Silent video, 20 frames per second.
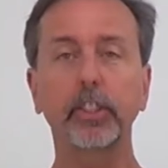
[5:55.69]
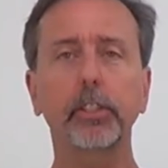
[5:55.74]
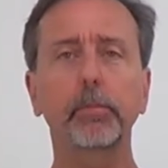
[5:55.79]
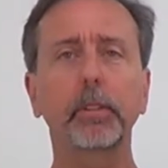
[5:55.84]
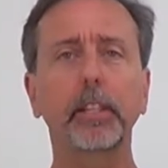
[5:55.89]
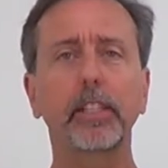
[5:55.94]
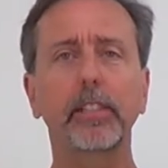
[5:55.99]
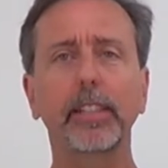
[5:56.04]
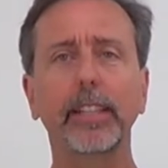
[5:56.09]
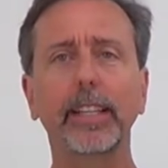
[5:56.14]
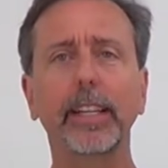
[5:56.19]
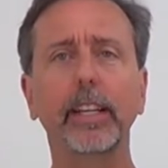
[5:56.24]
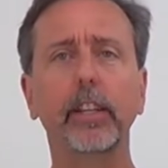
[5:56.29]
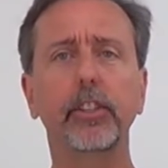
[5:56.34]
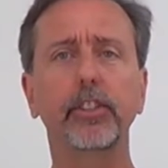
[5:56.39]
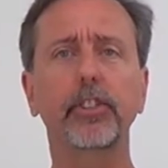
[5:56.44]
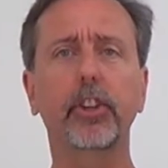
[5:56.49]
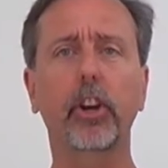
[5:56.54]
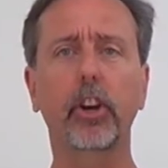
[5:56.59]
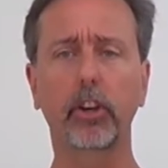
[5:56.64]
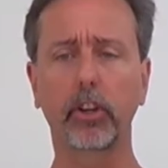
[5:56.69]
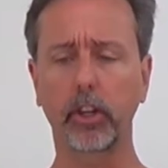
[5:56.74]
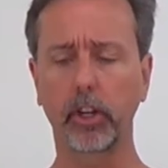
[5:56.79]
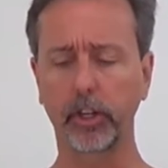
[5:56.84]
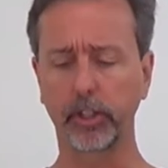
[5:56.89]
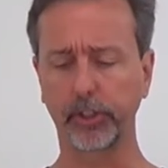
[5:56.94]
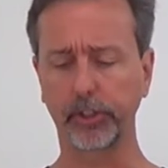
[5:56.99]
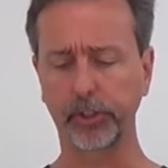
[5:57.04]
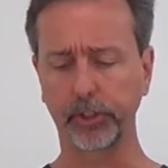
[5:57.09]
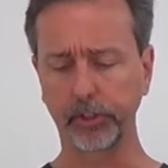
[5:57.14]
just because the gears are
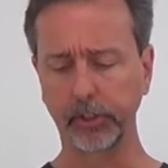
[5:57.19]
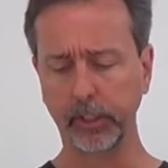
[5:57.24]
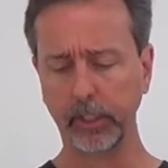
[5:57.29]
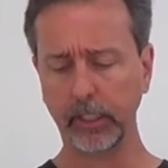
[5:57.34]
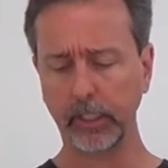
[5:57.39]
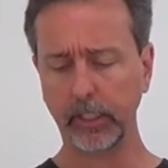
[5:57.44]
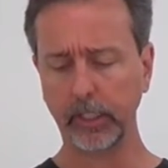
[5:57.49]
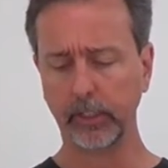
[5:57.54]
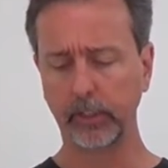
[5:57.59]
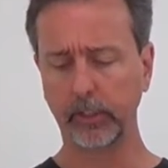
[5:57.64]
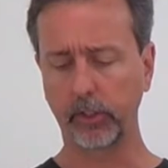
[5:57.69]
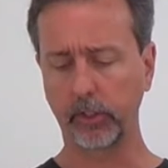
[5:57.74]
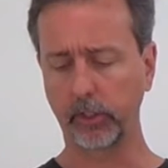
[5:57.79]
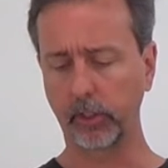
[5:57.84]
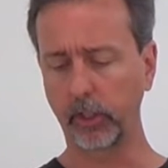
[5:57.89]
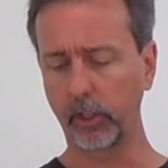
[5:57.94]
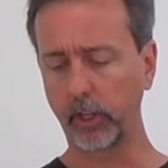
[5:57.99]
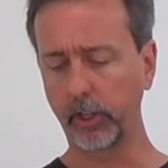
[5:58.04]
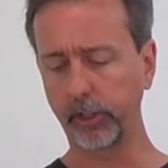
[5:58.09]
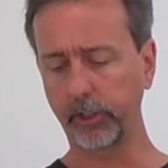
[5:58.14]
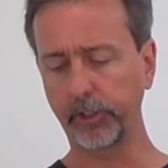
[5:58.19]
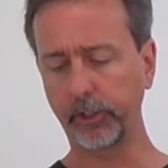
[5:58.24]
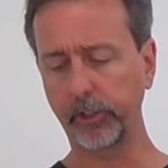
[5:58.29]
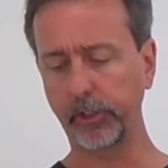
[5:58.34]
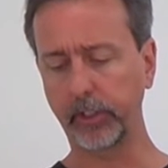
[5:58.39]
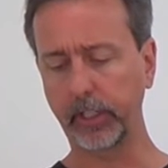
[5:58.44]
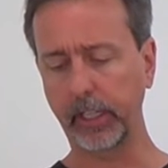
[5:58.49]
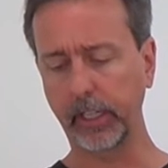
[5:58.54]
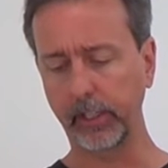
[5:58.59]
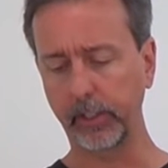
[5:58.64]
larger. So the larger
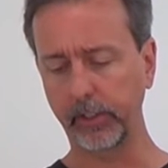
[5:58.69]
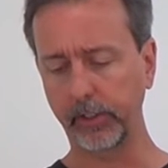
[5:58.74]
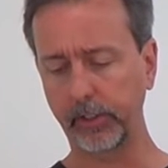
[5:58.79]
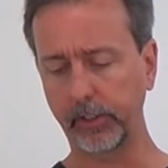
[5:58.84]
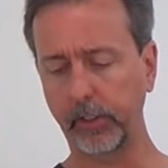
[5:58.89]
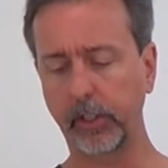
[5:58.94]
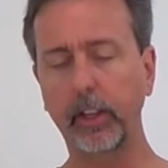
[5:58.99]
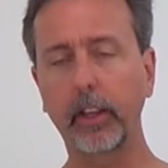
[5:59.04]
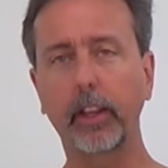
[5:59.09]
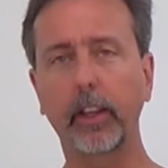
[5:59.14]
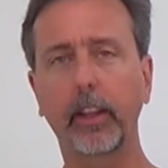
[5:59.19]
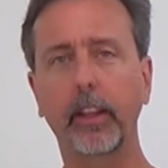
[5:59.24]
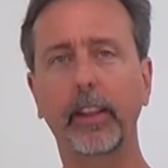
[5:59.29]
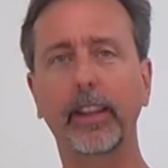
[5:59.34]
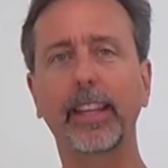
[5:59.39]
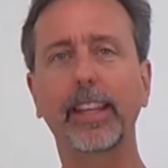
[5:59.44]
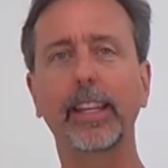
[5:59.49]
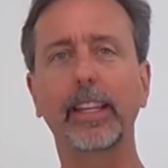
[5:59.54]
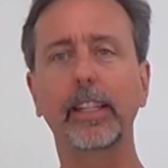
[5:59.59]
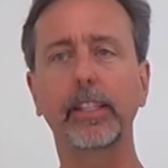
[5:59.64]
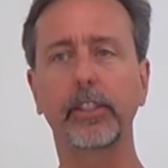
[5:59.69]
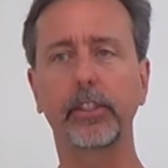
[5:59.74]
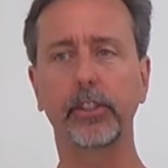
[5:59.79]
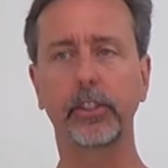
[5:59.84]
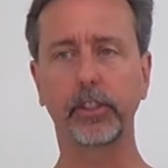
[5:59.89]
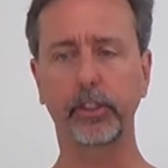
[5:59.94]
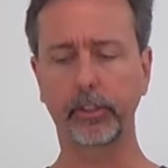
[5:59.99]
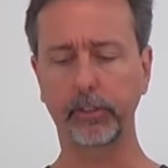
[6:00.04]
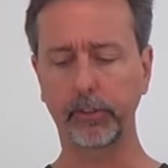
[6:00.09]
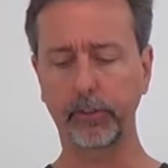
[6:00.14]
your gears, the
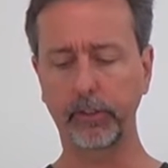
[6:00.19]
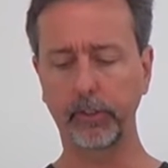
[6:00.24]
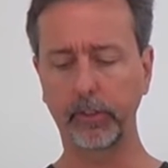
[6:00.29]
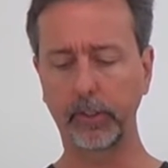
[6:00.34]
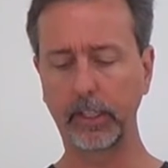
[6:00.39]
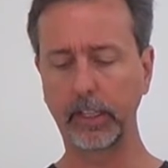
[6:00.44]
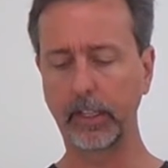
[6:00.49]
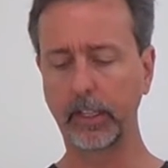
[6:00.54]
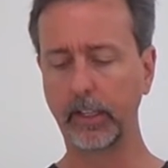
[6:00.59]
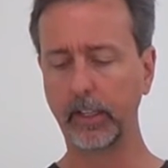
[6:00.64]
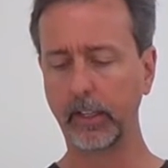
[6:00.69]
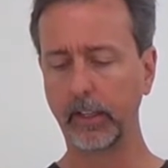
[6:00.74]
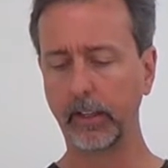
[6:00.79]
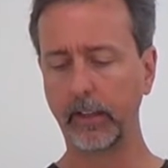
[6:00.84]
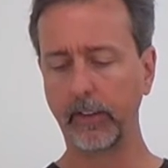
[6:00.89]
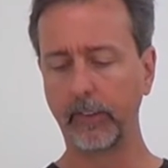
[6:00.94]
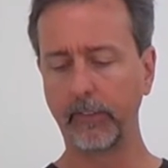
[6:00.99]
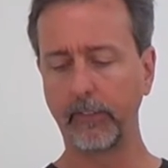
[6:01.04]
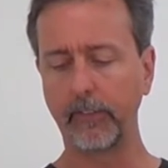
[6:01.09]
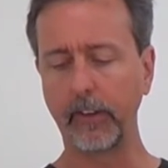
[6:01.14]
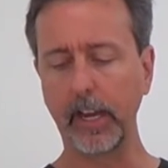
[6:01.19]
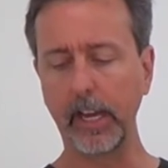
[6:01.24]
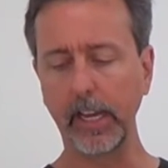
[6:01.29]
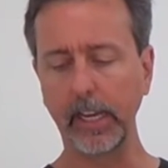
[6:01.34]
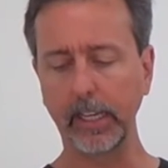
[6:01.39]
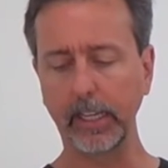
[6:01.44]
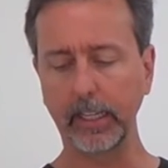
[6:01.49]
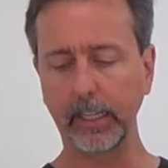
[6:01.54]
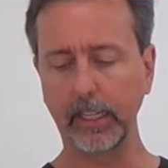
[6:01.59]
easier you'll find